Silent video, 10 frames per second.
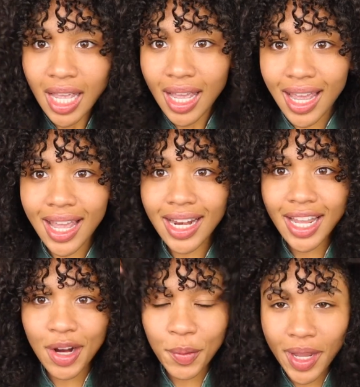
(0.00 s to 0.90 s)
And
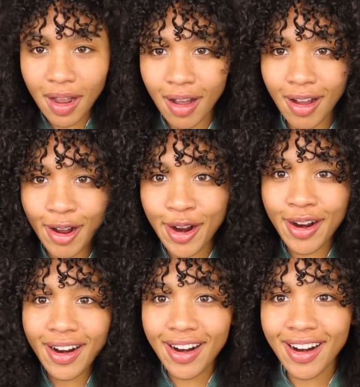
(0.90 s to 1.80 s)
here we
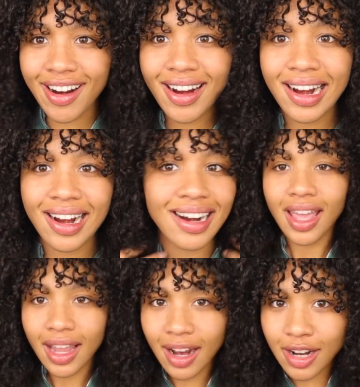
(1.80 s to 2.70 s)
are.
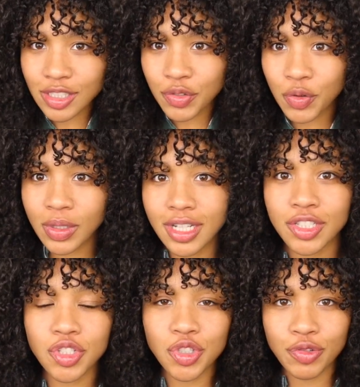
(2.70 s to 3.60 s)
Hair is fully
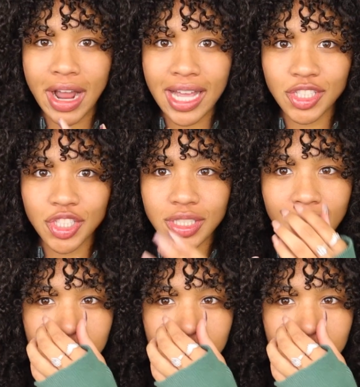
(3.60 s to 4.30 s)
stretched.